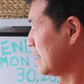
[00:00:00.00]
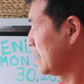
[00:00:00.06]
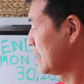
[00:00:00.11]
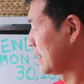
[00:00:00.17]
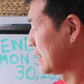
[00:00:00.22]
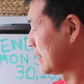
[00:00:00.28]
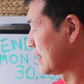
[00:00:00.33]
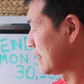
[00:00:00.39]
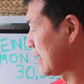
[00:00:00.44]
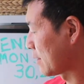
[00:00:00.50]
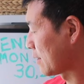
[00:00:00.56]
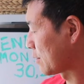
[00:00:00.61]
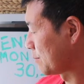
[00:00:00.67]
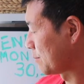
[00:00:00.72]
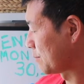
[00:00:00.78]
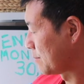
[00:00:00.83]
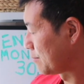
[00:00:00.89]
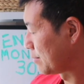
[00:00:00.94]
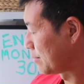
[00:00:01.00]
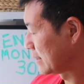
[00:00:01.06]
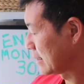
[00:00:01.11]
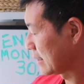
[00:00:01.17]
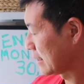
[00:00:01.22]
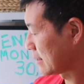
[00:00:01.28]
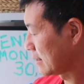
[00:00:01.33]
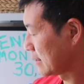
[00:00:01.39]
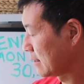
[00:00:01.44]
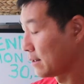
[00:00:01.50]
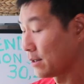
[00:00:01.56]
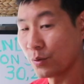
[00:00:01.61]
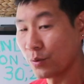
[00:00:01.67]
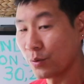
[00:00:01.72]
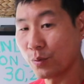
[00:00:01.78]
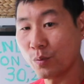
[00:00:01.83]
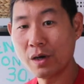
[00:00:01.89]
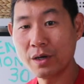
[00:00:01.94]
basically water at the
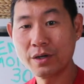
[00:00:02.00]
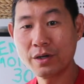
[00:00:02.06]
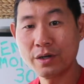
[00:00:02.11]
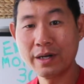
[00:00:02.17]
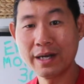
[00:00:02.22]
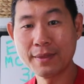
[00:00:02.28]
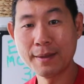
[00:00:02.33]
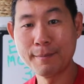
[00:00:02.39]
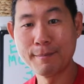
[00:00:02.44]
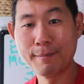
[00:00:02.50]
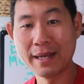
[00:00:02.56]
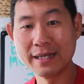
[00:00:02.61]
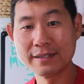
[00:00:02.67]
base of this thing,